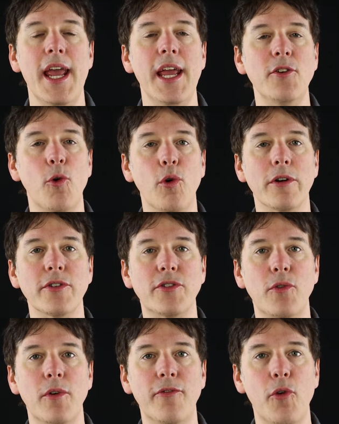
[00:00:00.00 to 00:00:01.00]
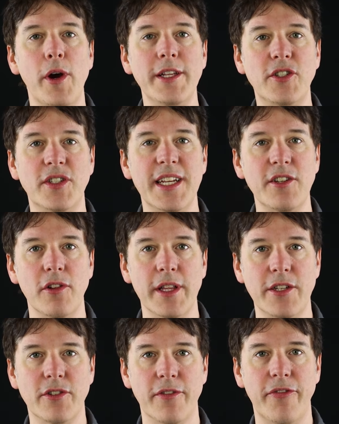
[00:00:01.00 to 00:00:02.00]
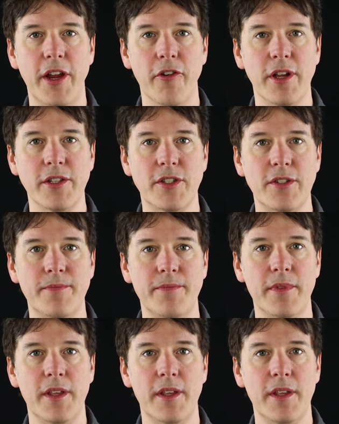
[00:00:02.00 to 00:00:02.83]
in order to avoid signal interference.